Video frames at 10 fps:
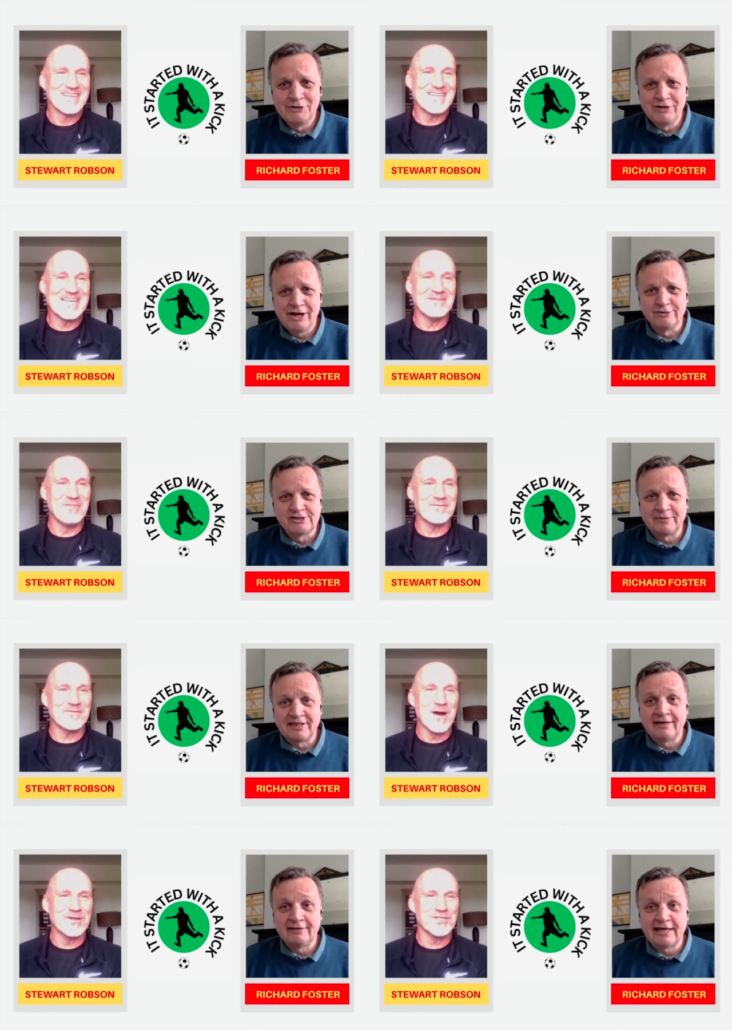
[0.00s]
Speaker 1: who knows? I mean,
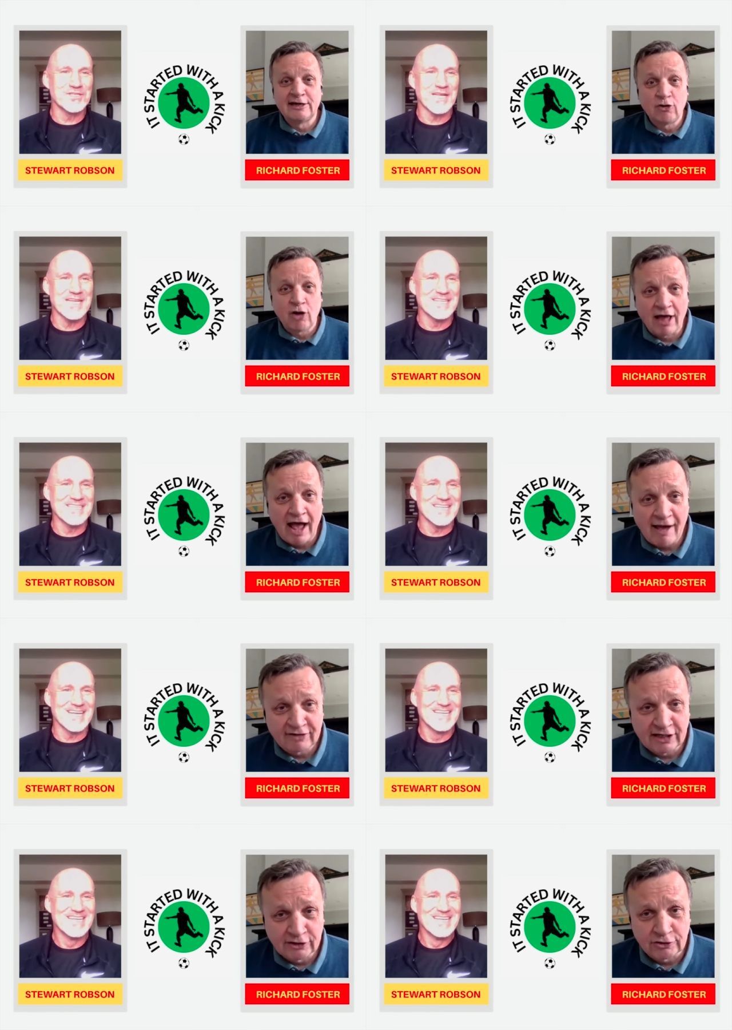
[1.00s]
they, they look like they're having
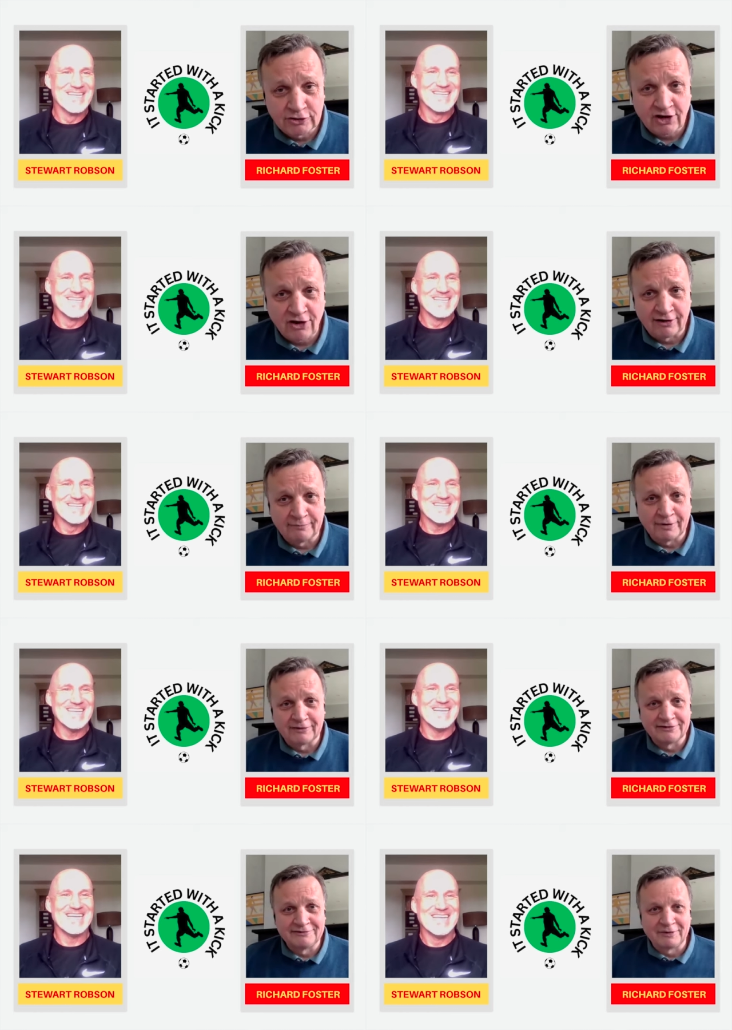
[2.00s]
a good time, but, yeah.
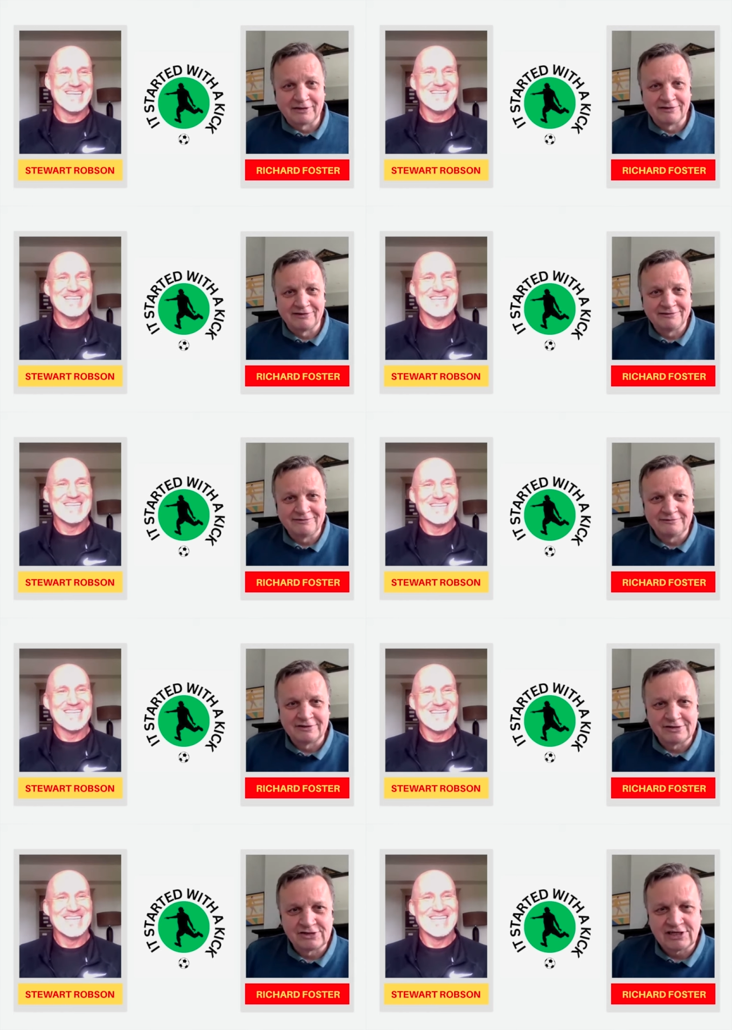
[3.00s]
the, but the,
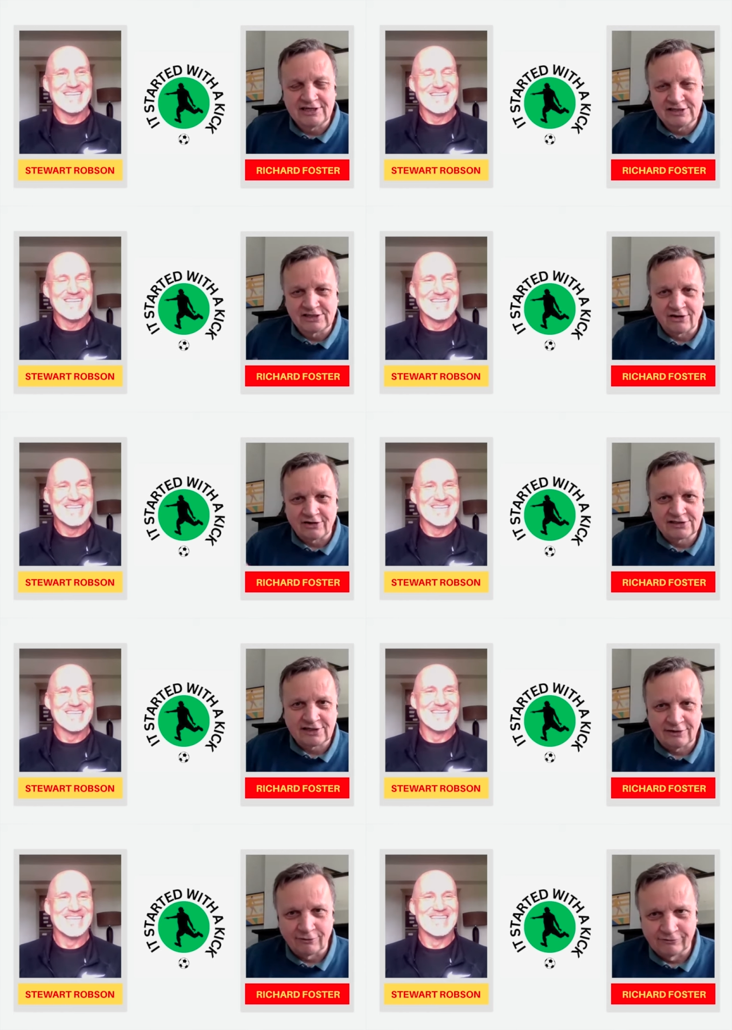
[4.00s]
the scenes that I see
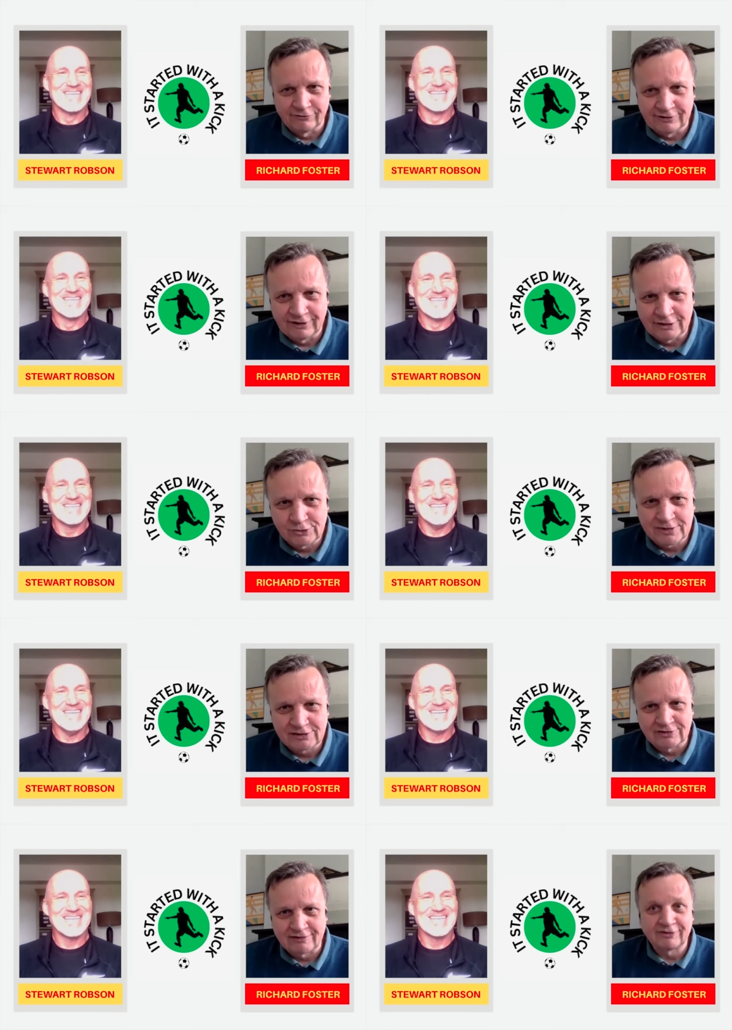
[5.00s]
on you know Twitter
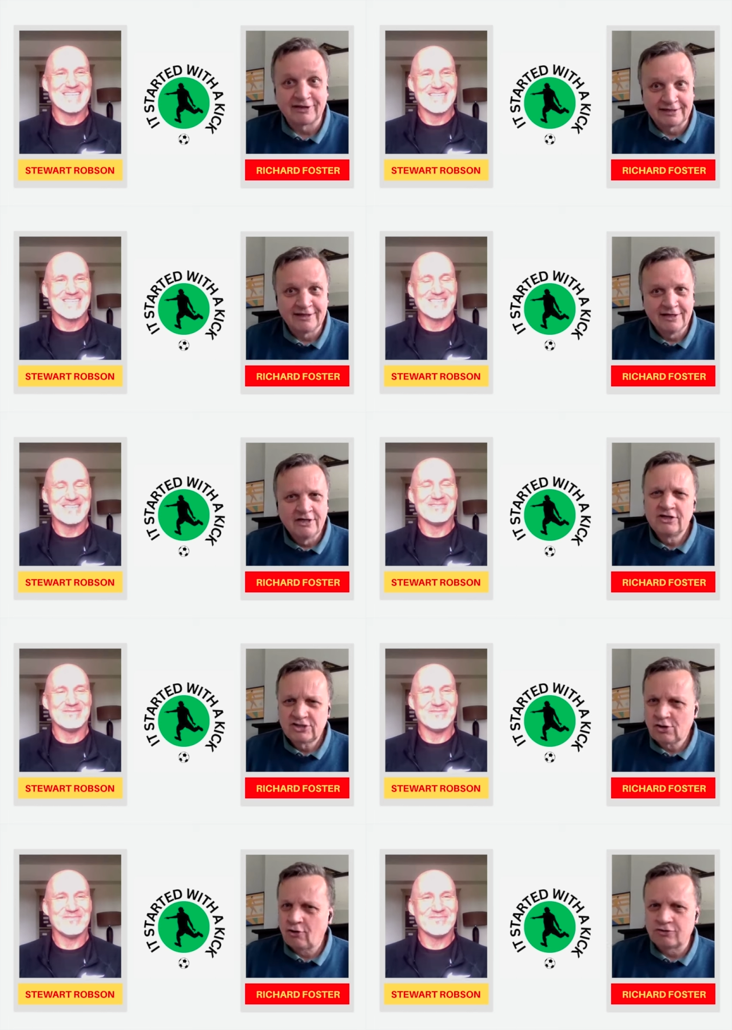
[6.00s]
and everything,
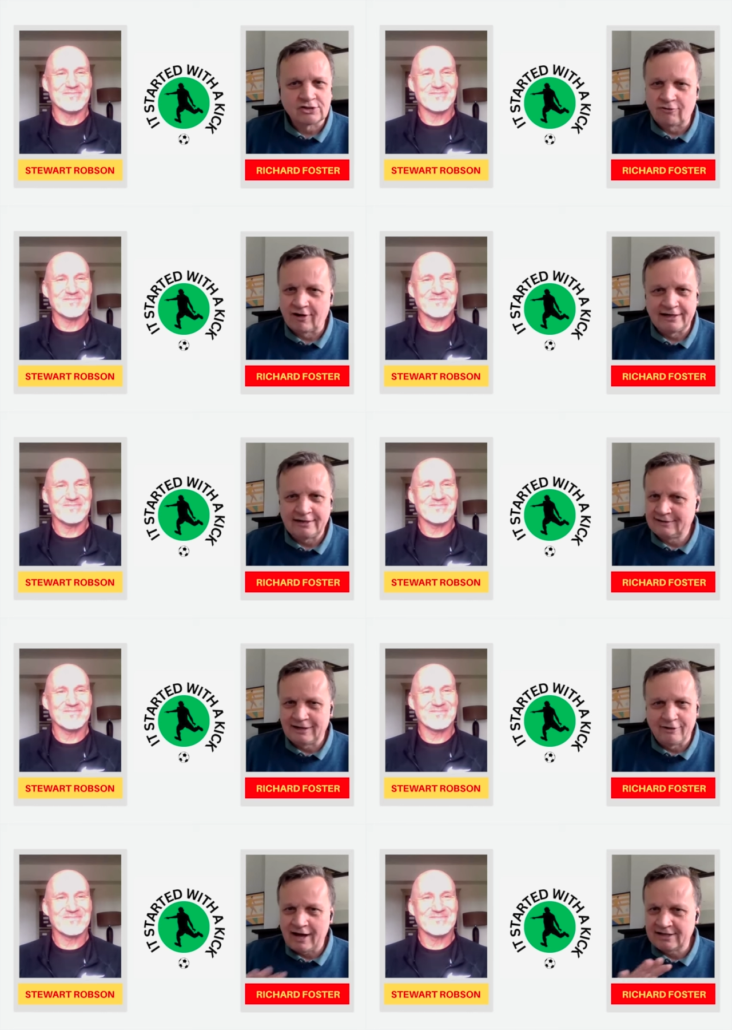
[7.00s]
Scots are great. You
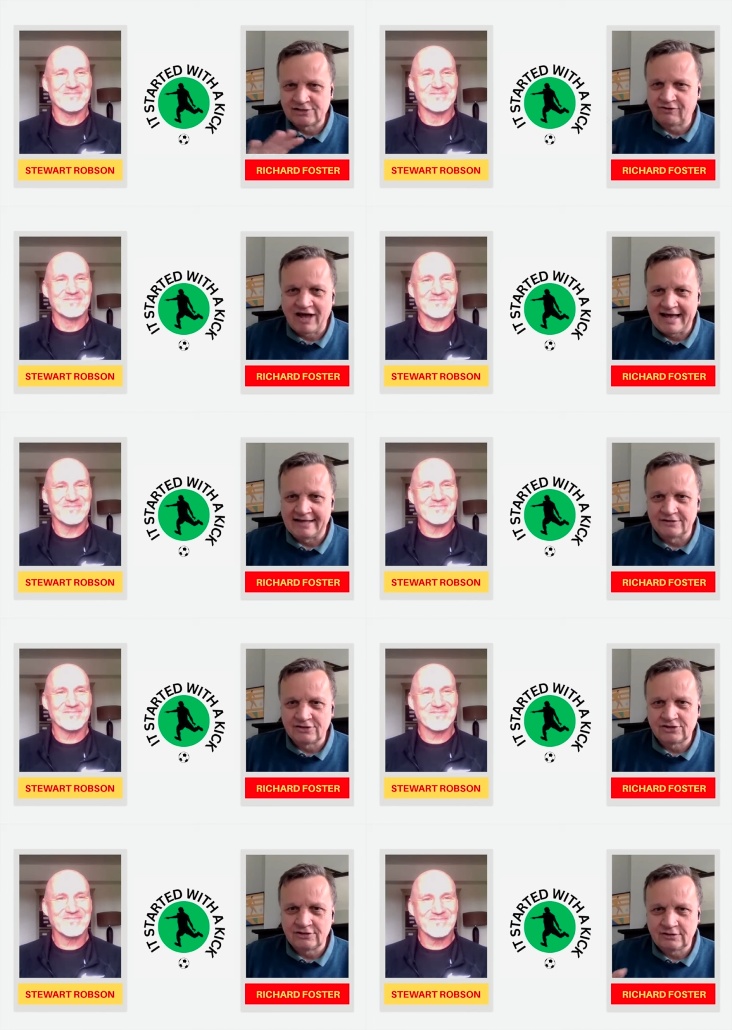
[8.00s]
know, as
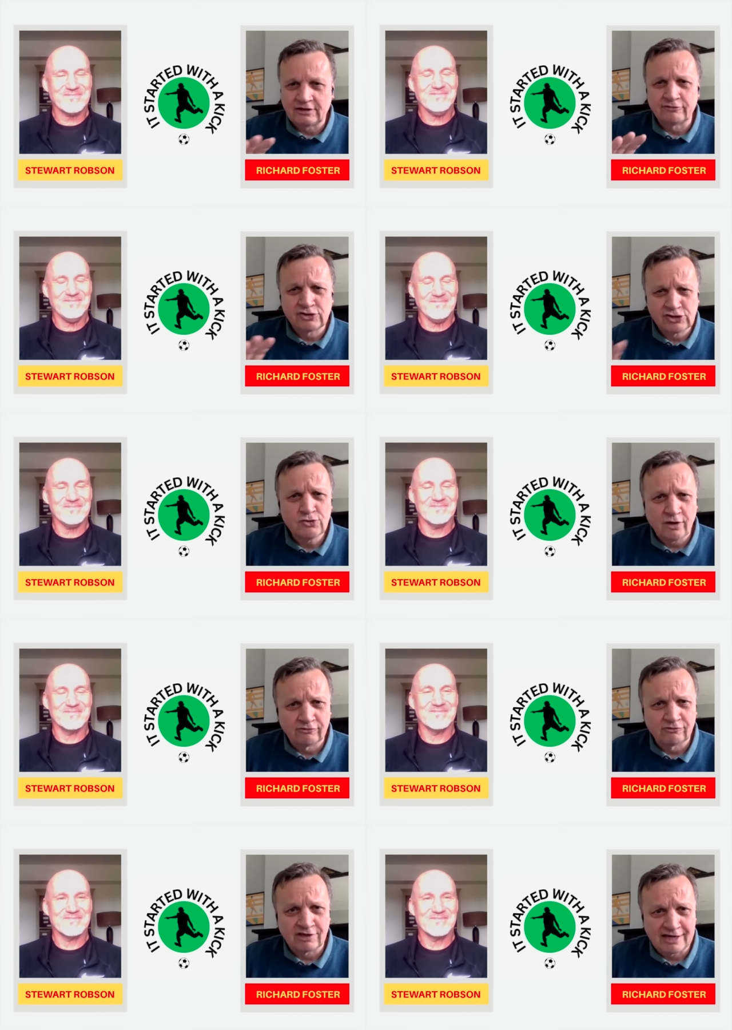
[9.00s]
fans, there are two
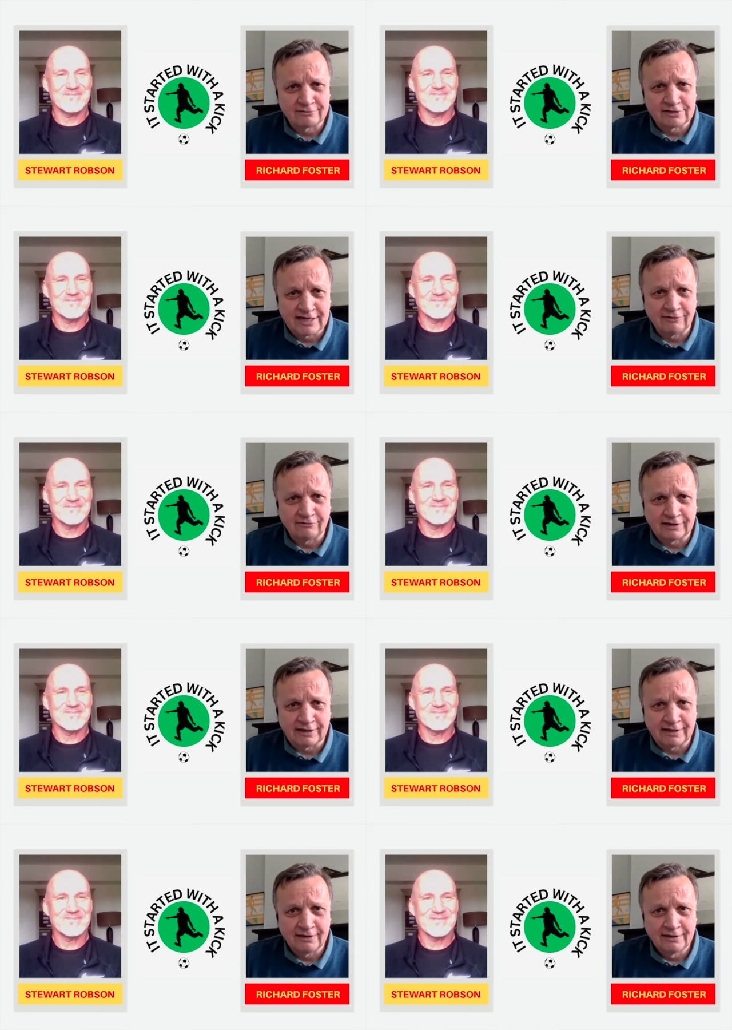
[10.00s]
hundred thousand out
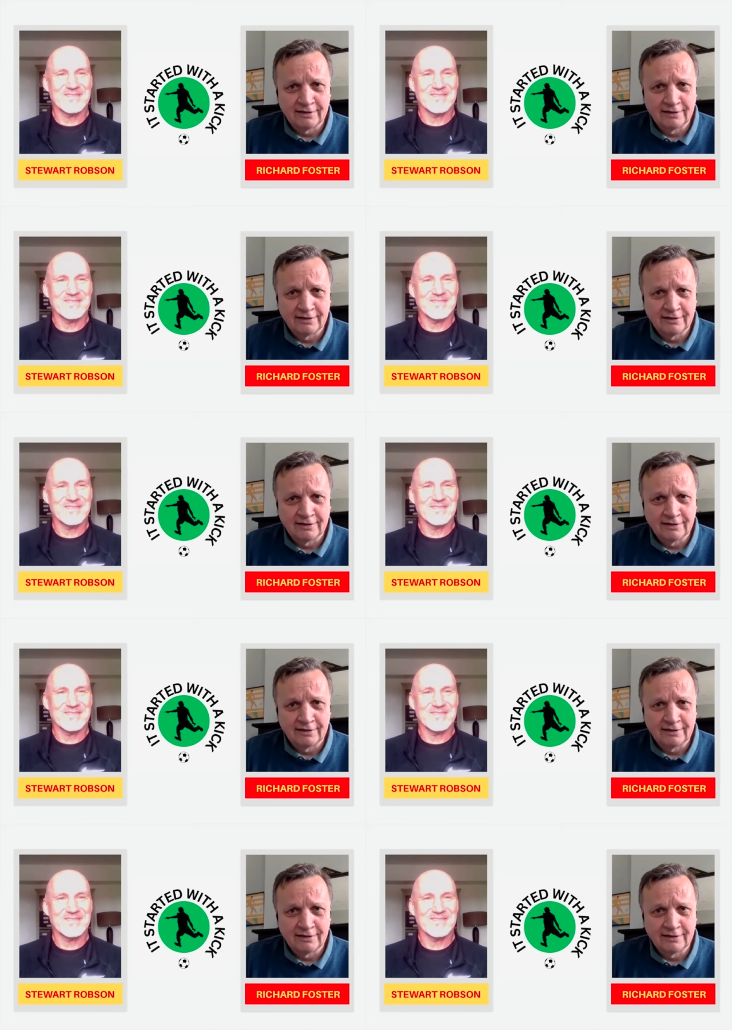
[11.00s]
there,